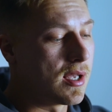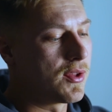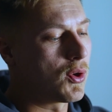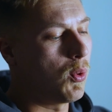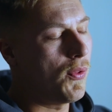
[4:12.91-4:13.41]

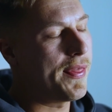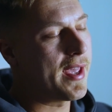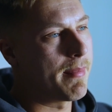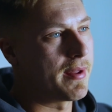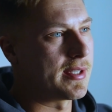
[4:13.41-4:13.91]
The cool thing
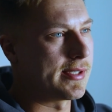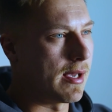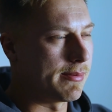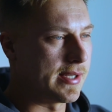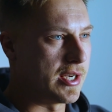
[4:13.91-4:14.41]
about the
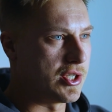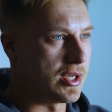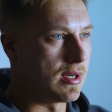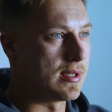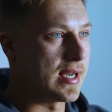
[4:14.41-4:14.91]

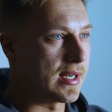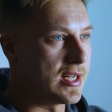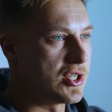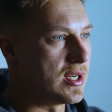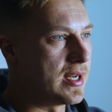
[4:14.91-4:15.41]
substation
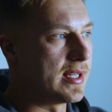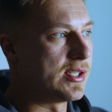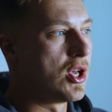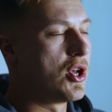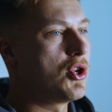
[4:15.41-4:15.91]
technician is